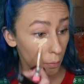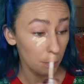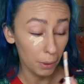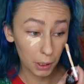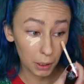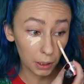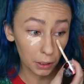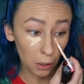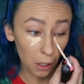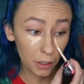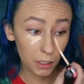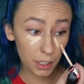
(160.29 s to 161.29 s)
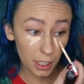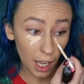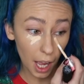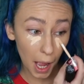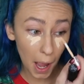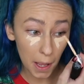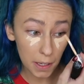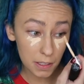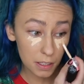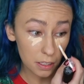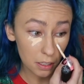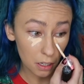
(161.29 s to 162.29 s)
put a little under the
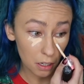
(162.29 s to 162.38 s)
eyes